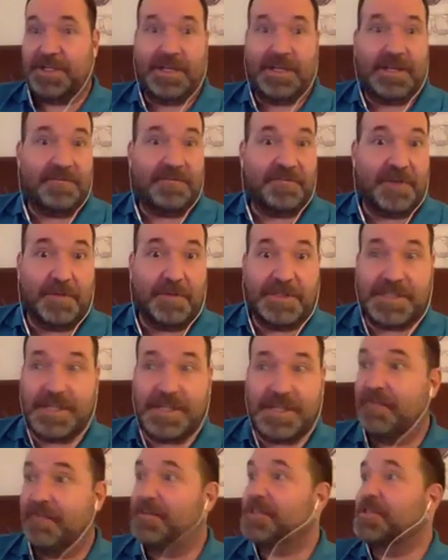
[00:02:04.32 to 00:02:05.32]
in film and
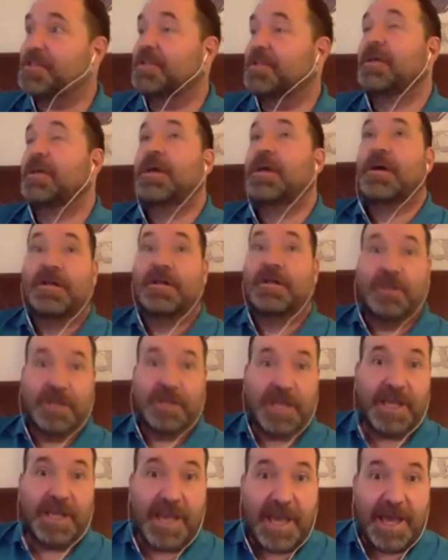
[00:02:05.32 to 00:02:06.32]
television.
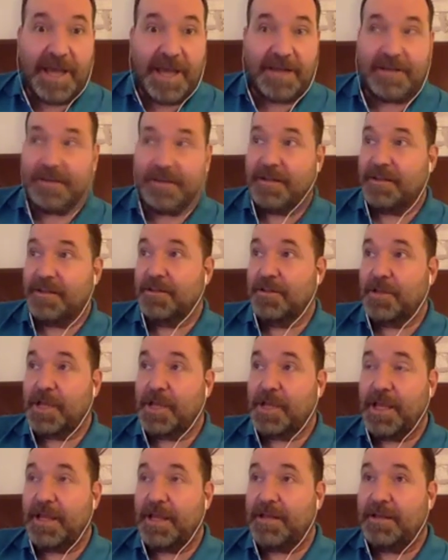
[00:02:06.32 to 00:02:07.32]
Looking at
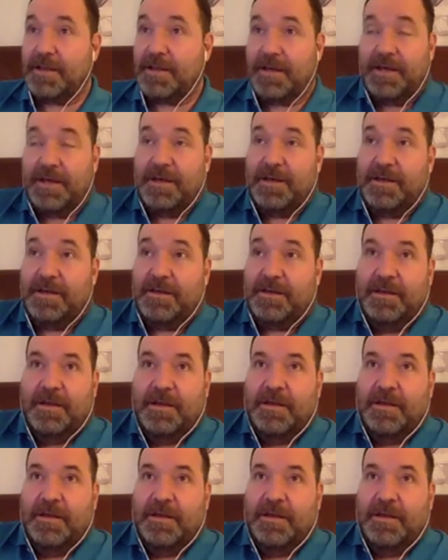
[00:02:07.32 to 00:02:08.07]
that